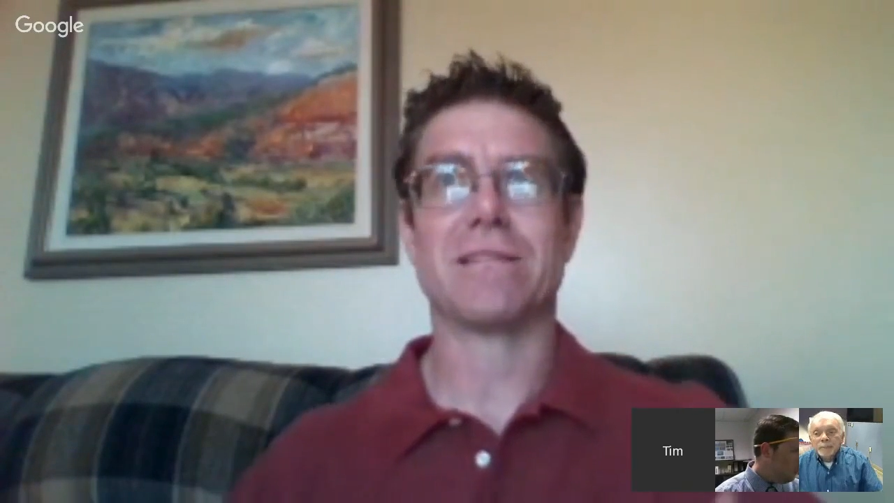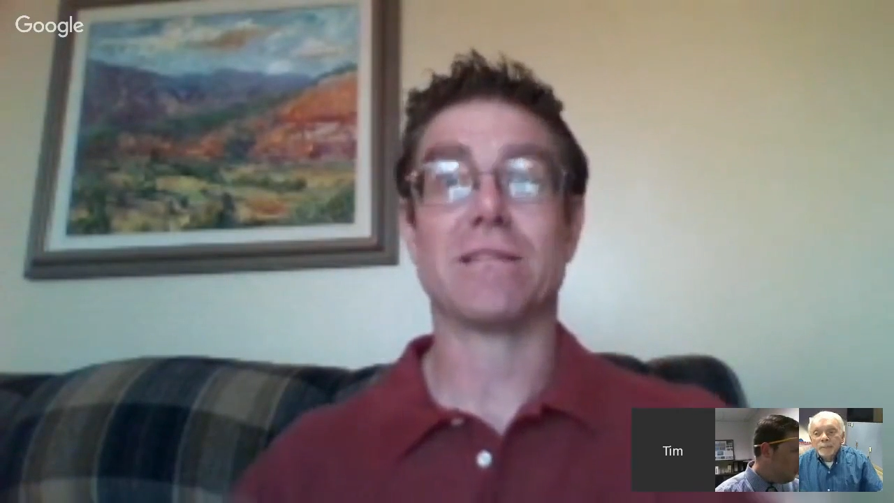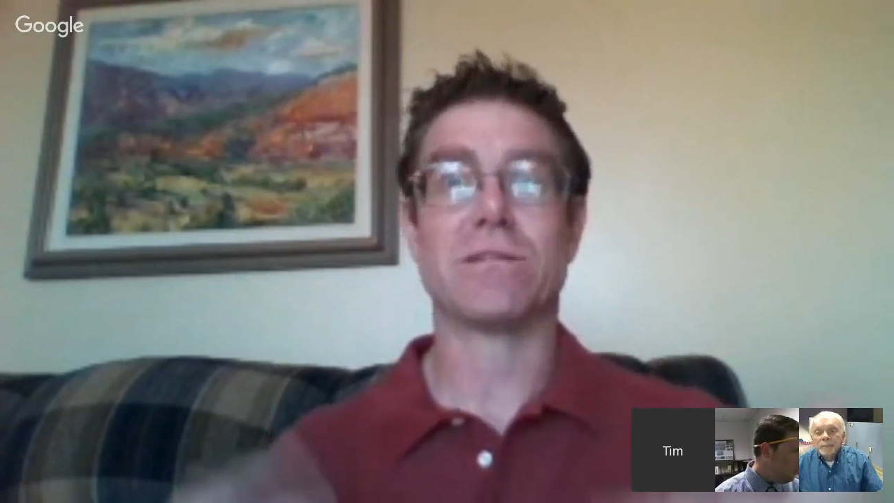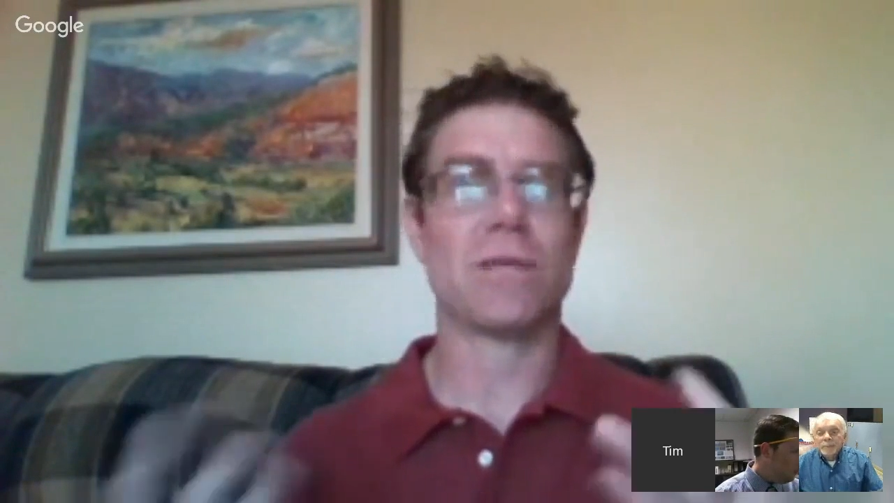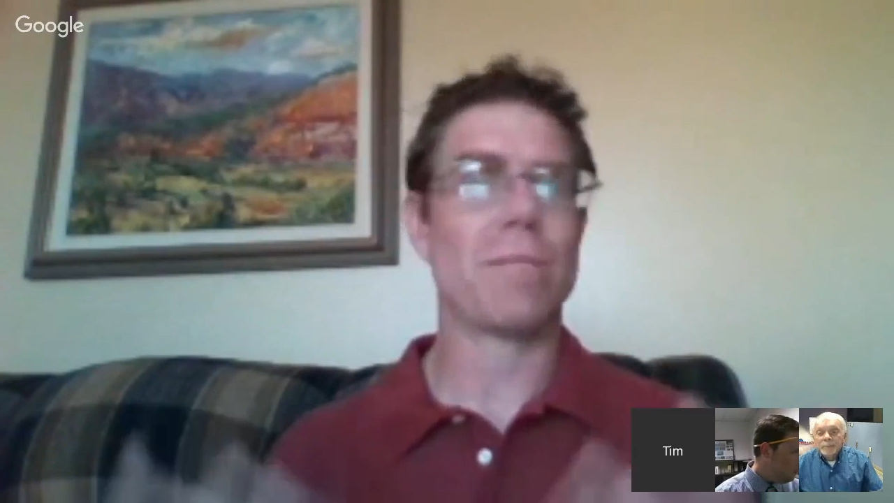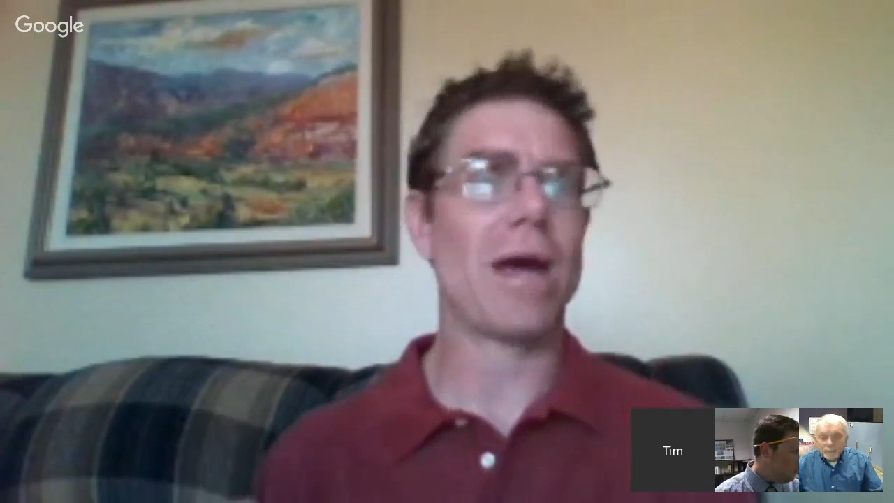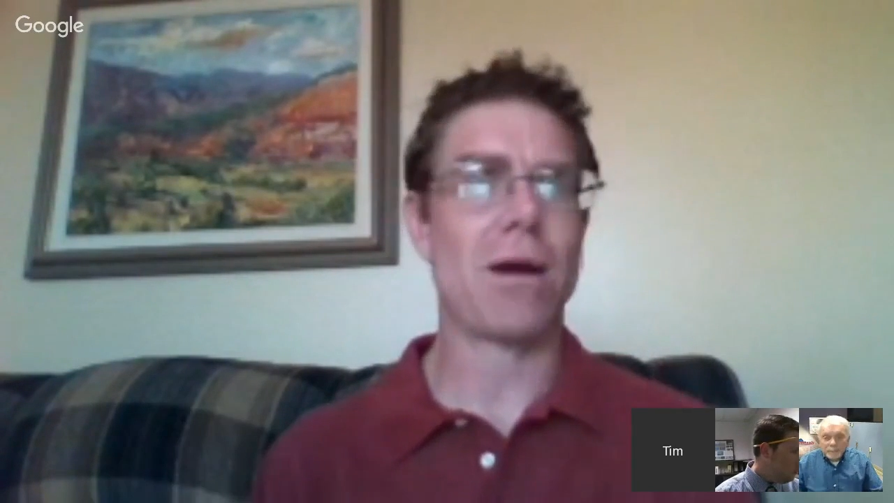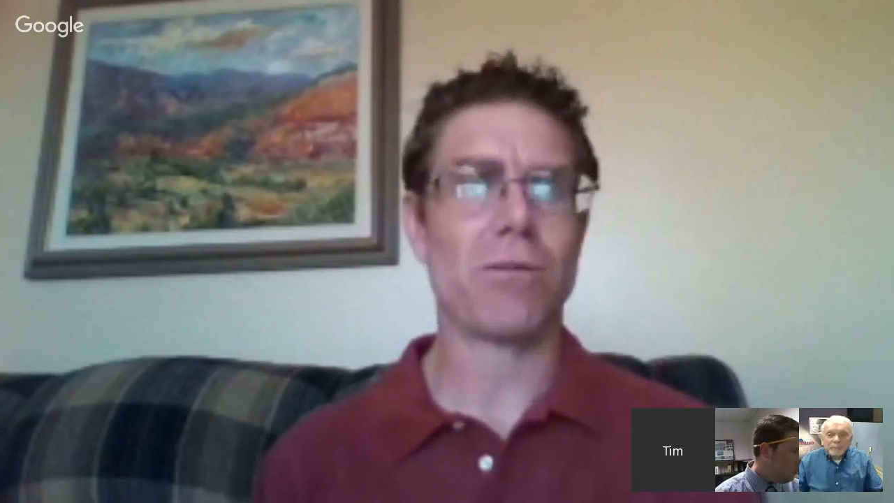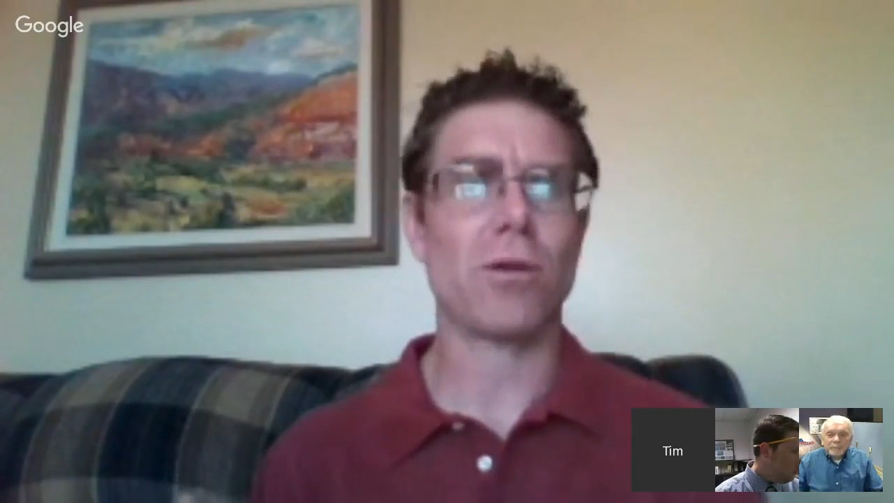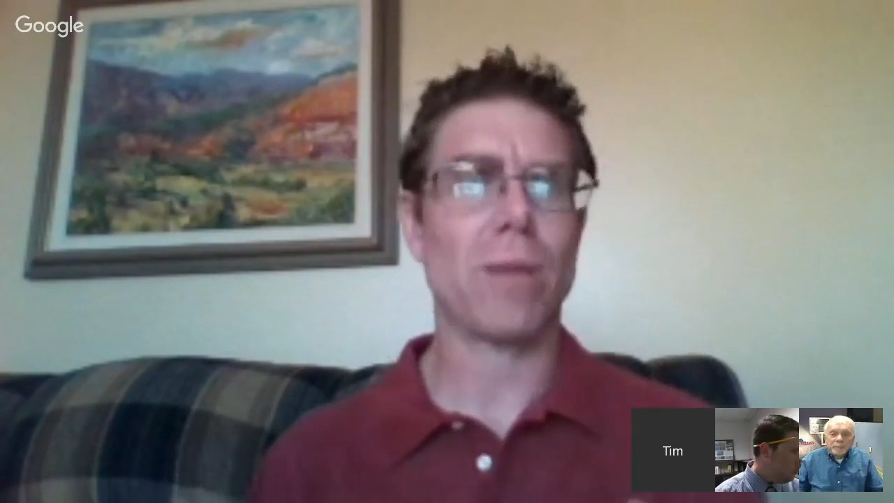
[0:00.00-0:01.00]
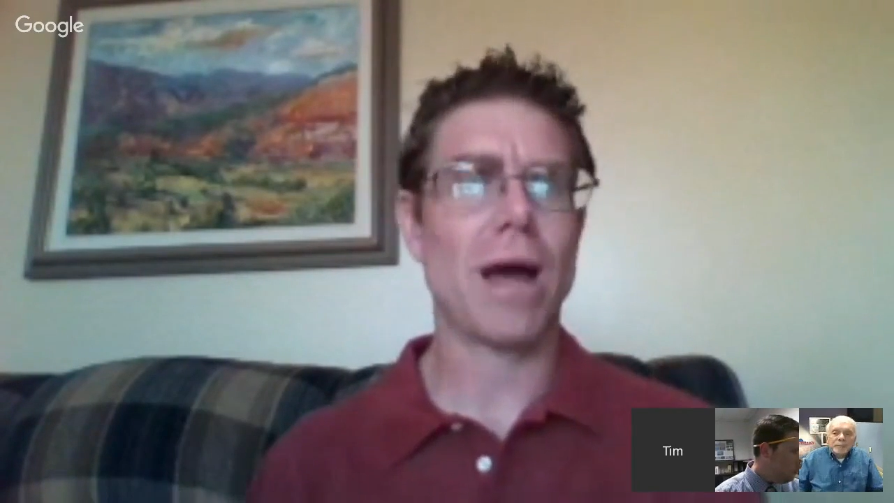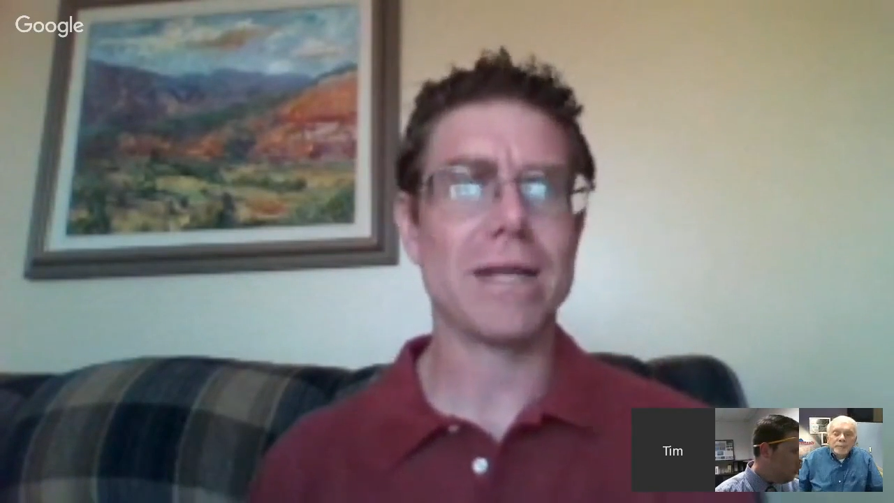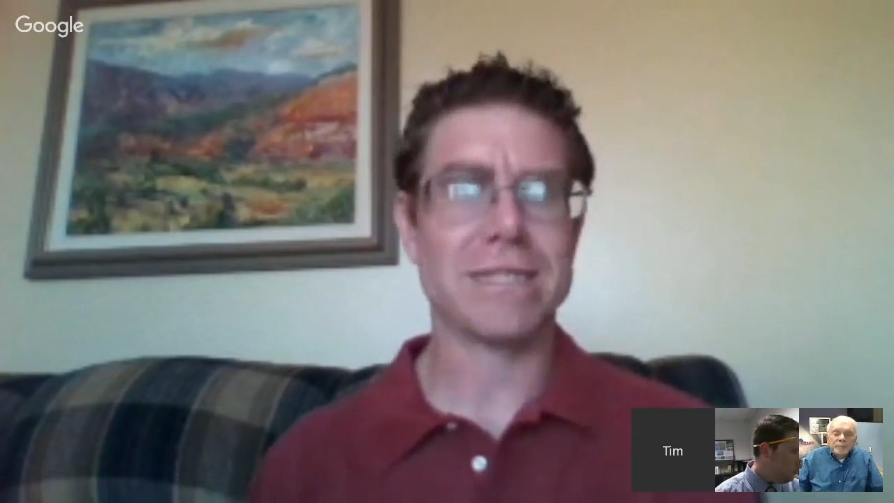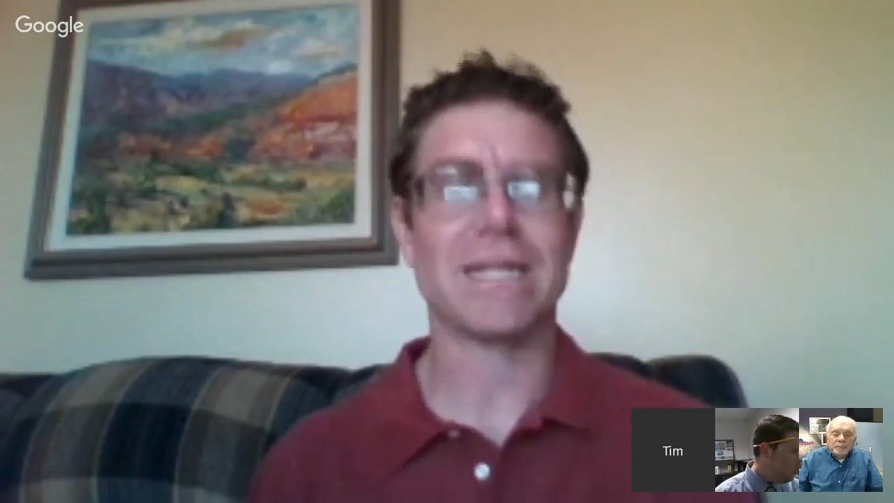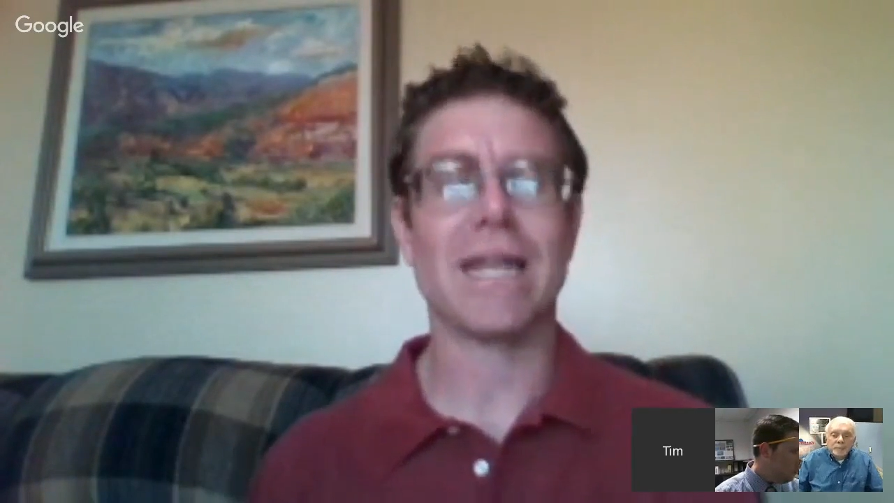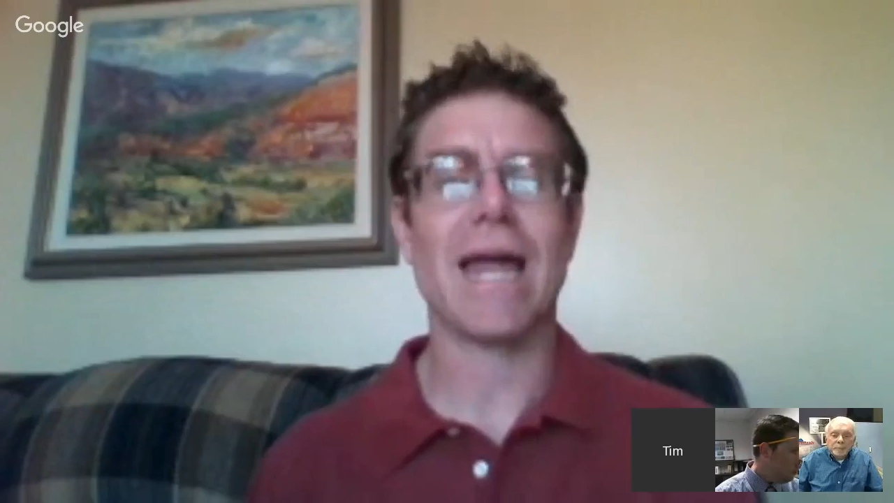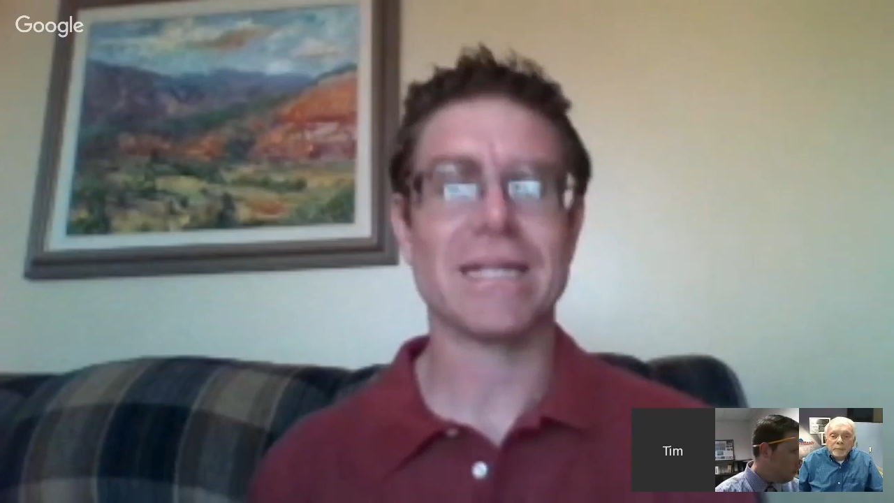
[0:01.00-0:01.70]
somehow their body still has